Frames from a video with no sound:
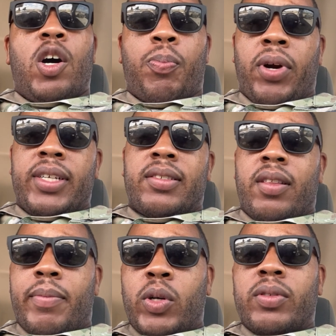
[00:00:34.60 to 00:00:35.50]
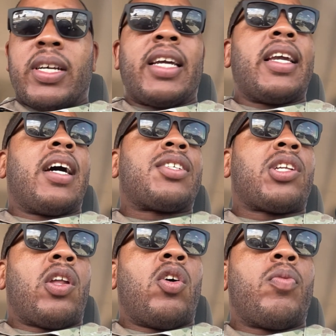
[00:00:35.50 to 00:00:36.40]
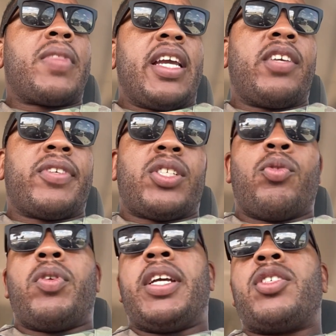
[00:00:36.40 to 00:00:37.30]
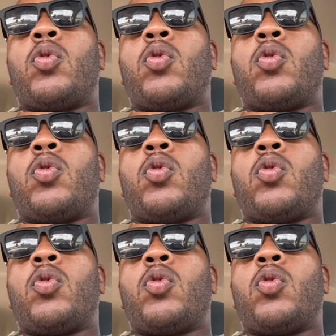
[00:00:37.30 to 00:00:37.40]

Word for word: praise to the Most High Yah Shalom. Thank you for tuning in